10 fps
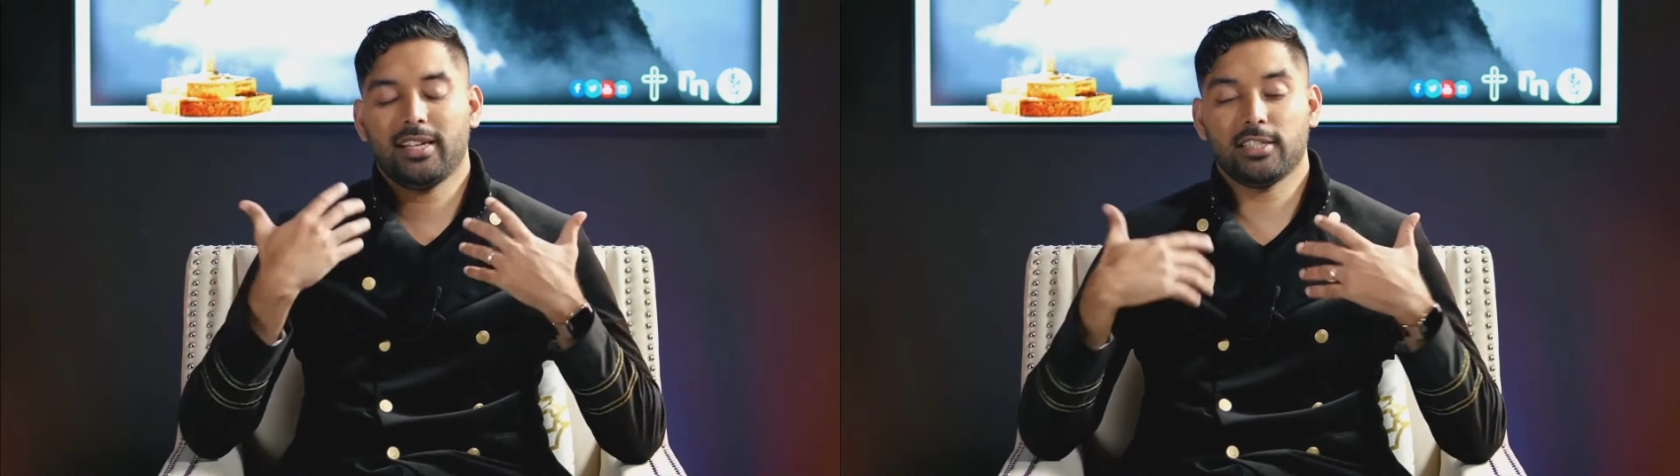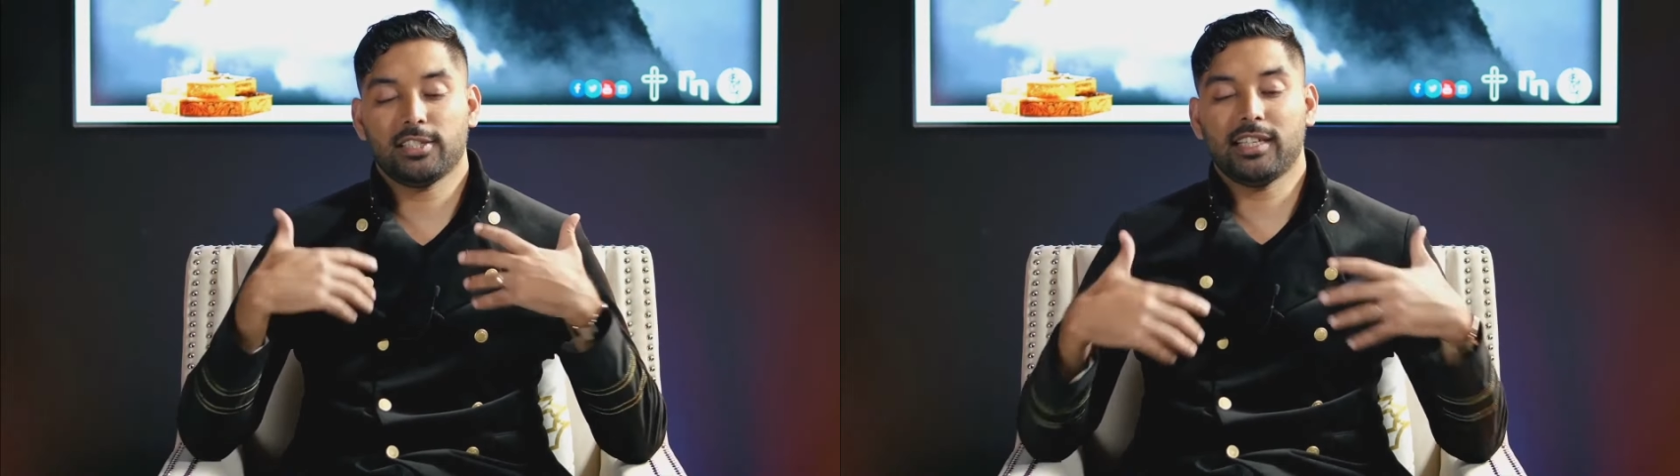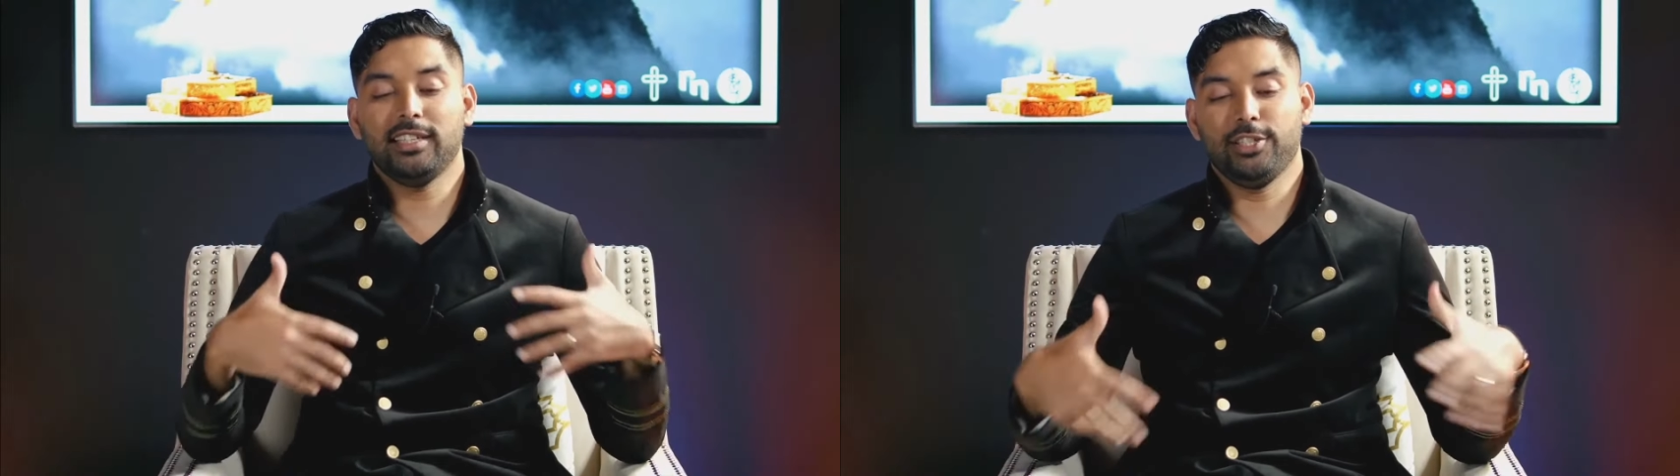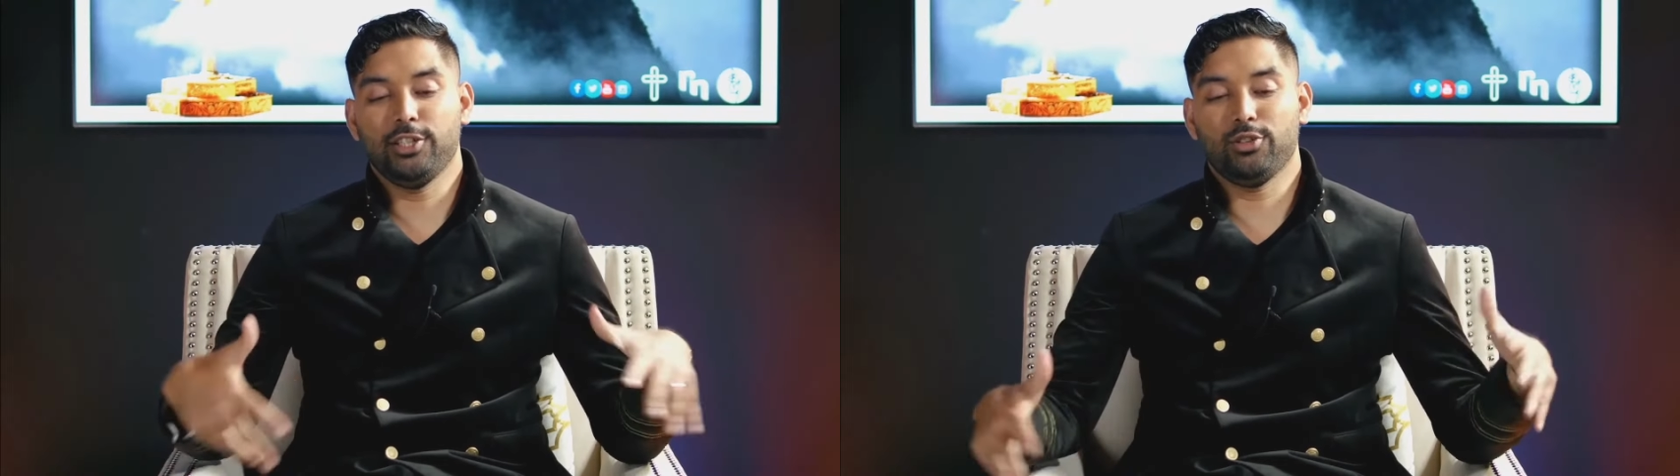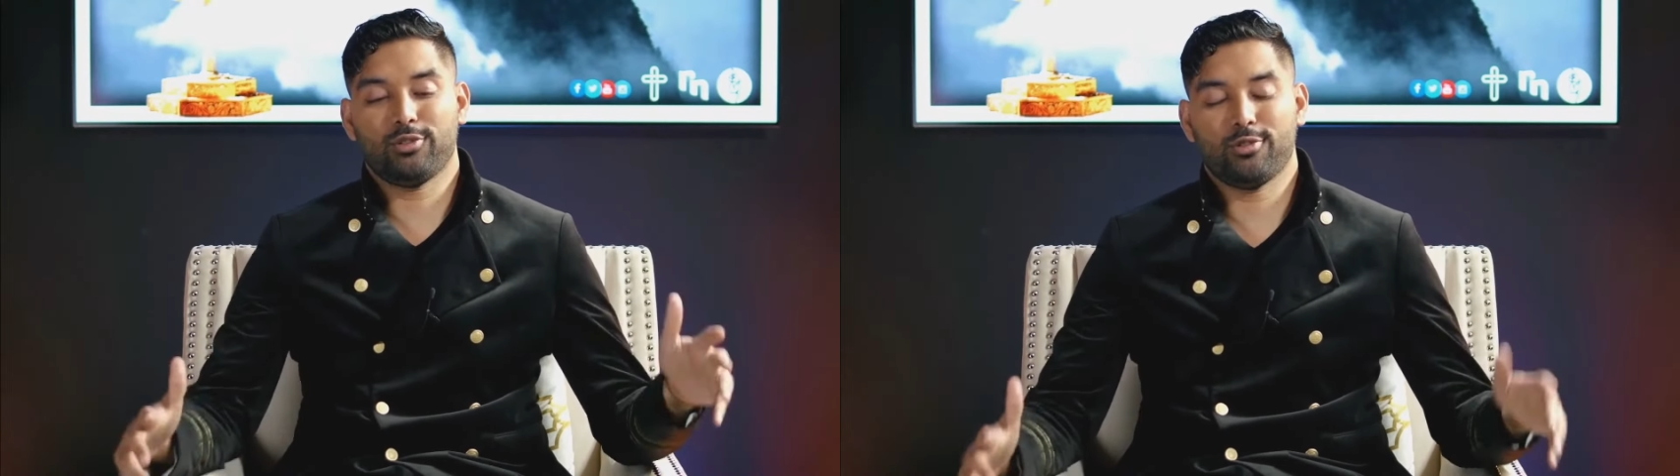It's
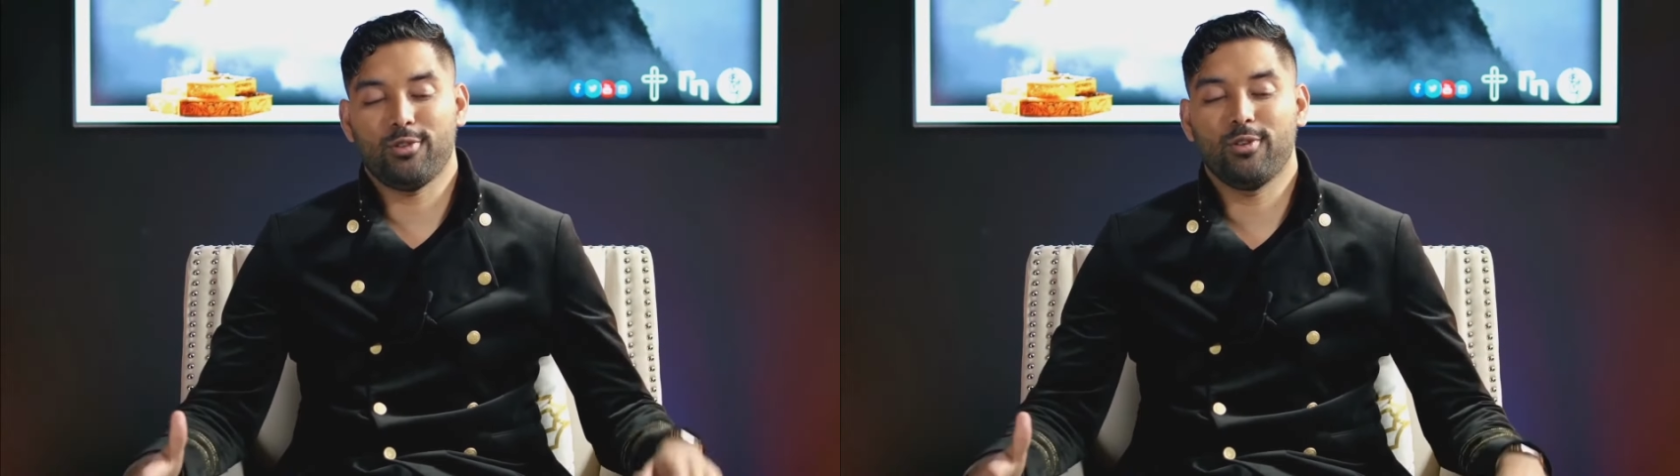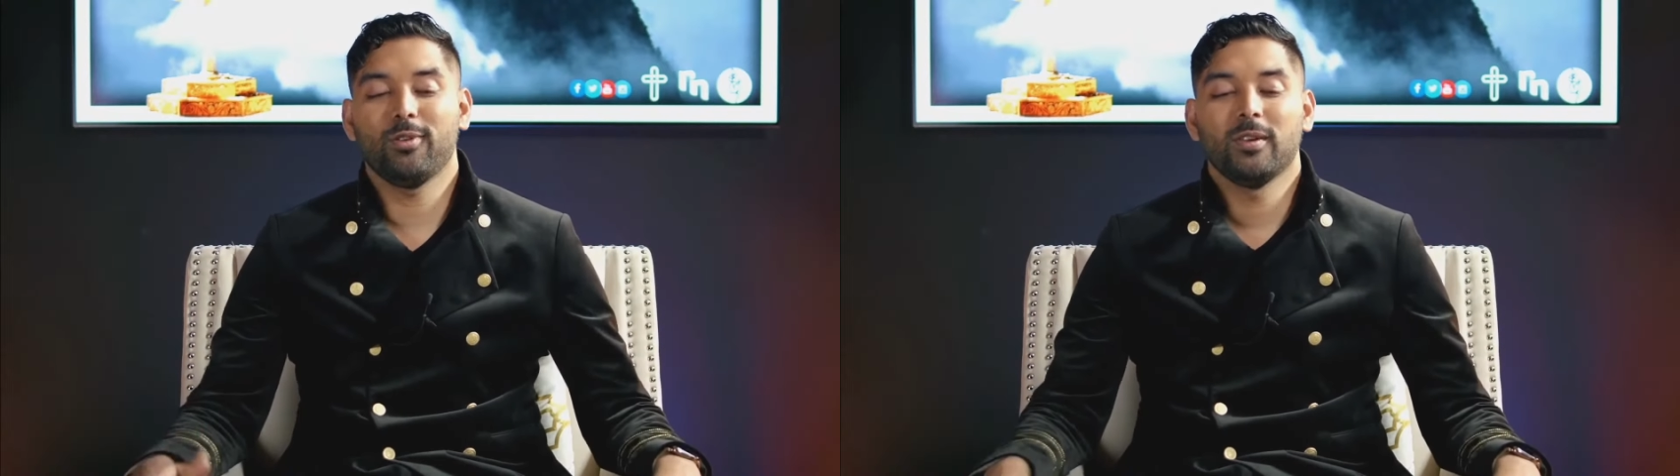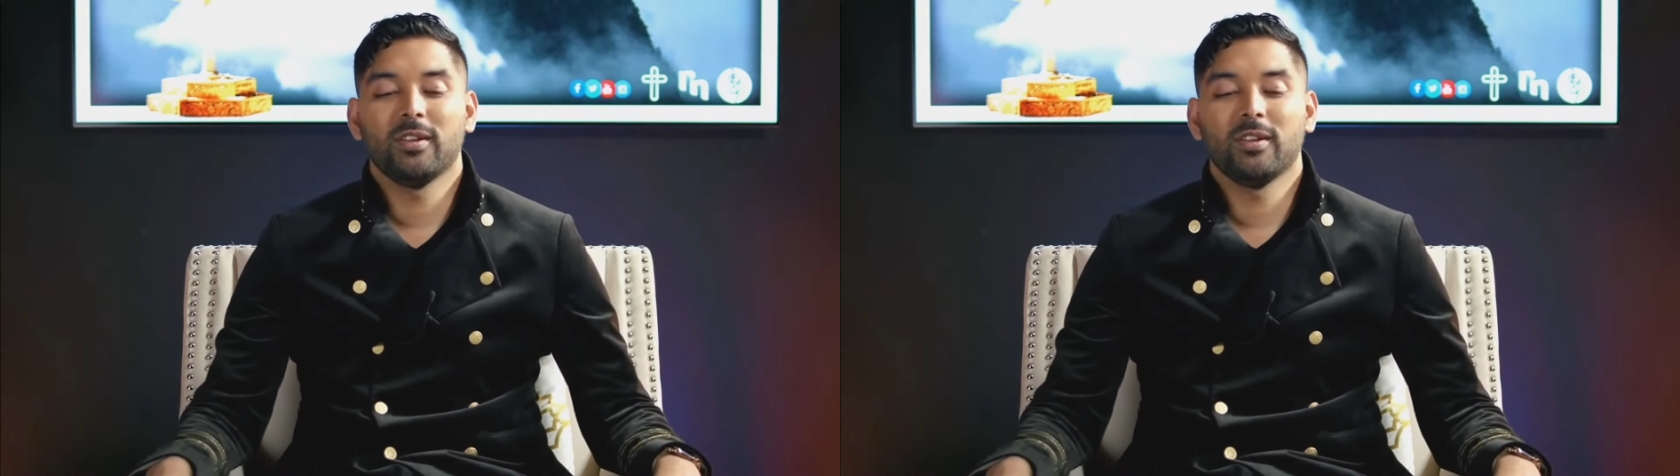cleaning your soul.